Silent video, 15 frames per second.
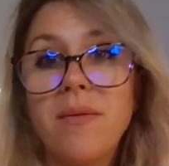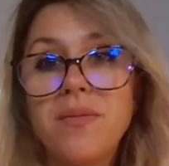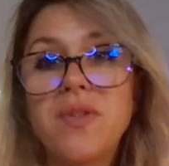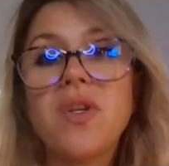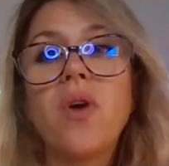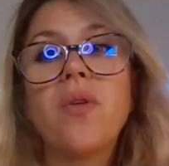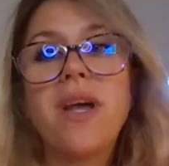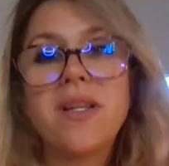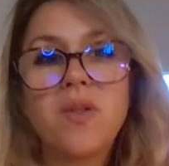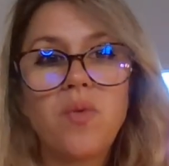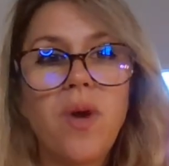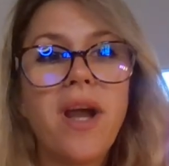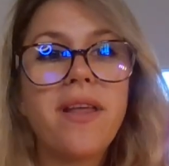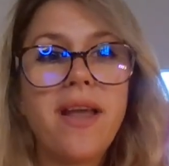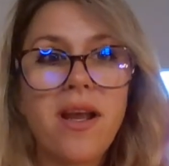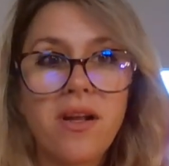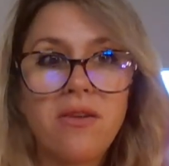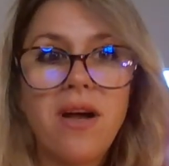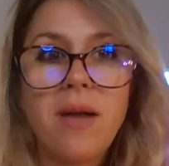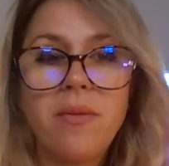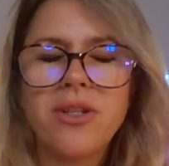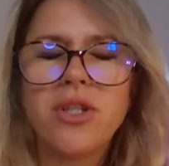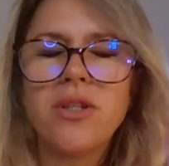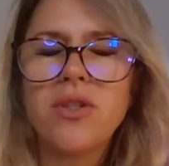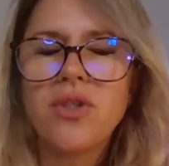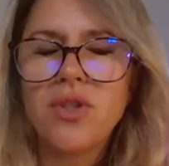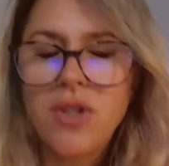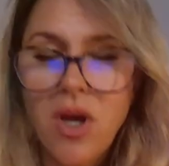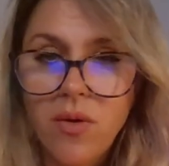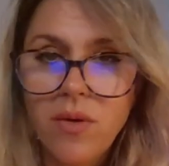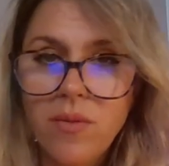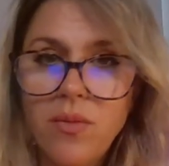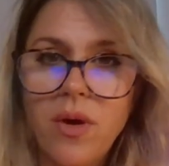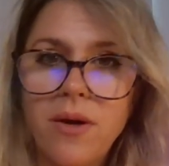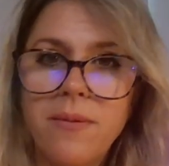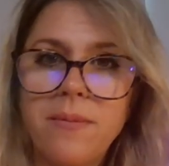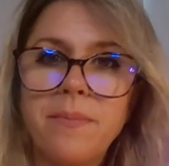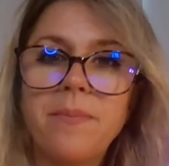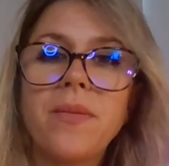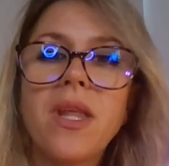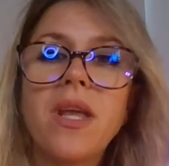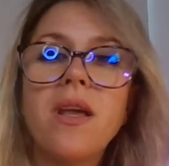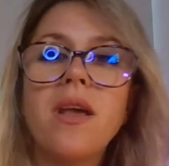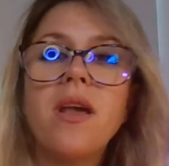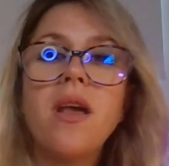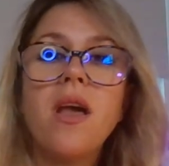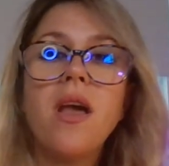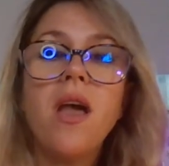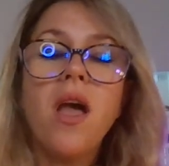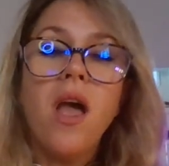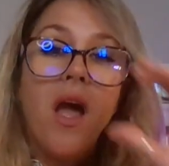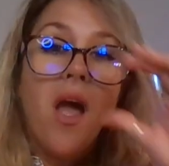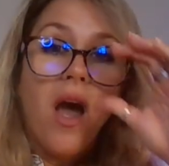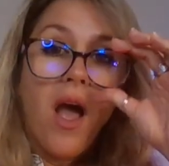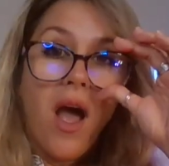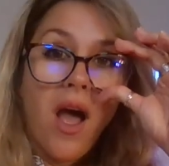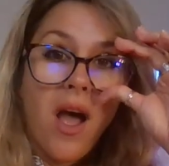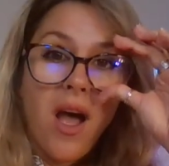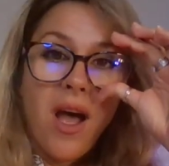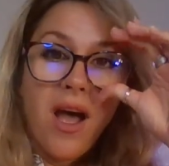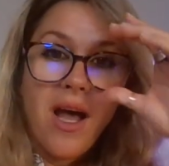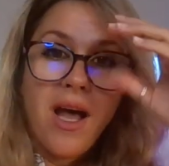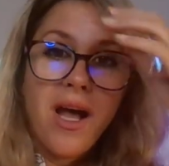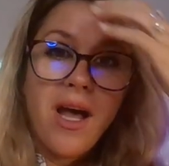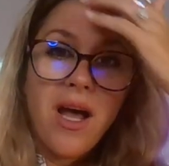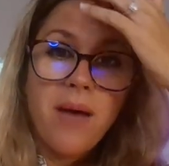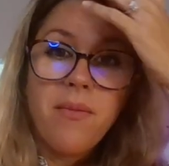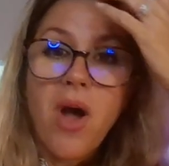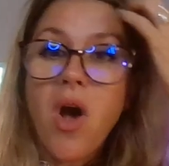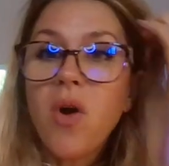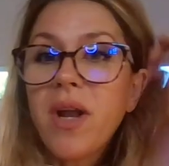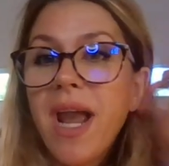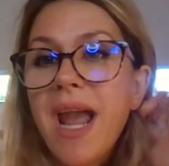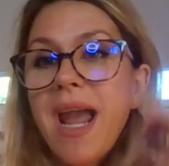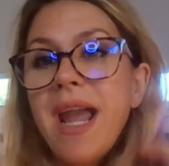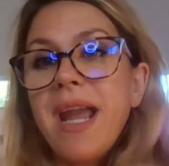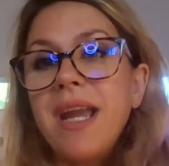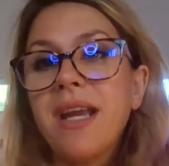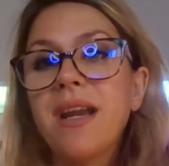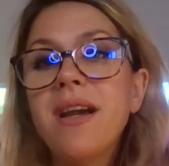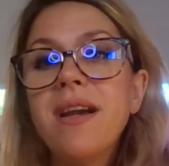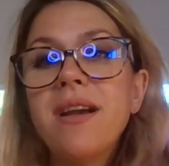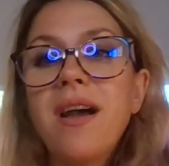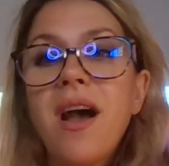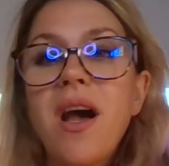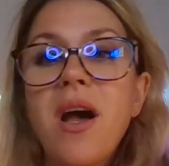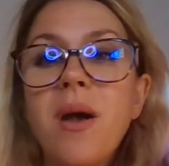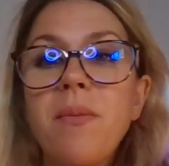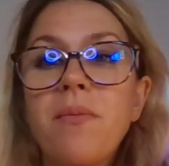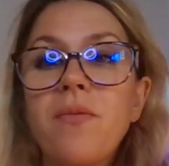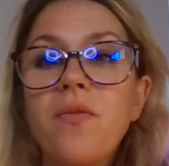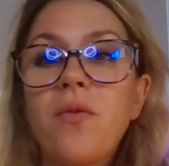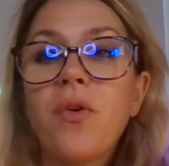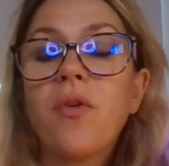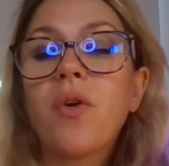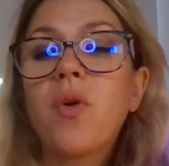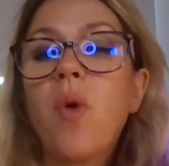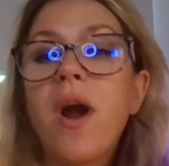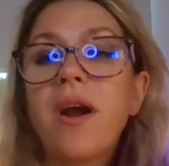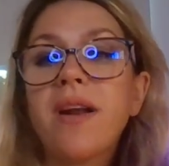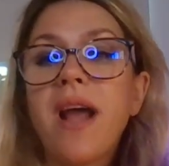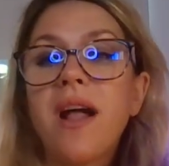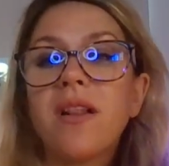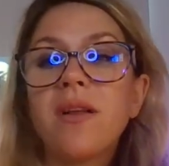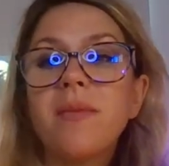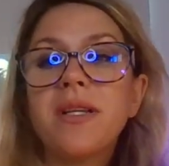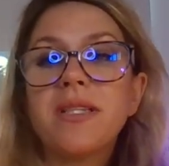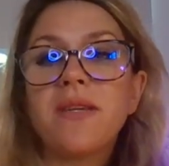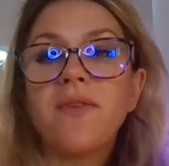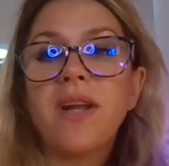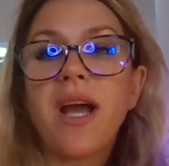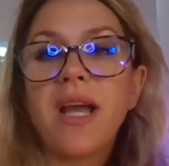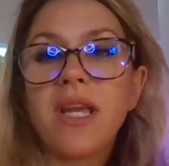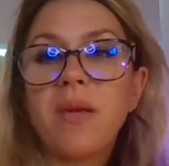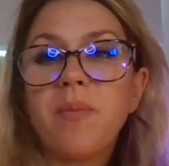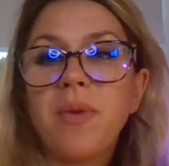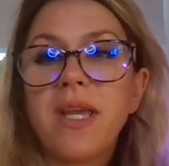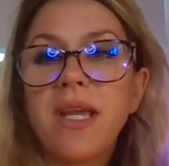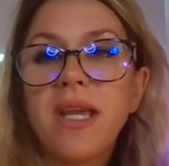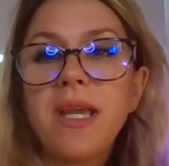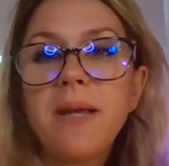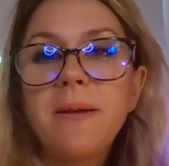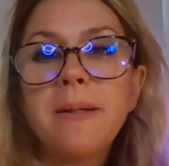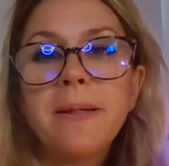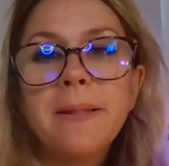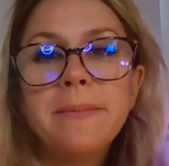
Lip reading: So that's why that collaboration is so important. Okay. For required elements of an IEP,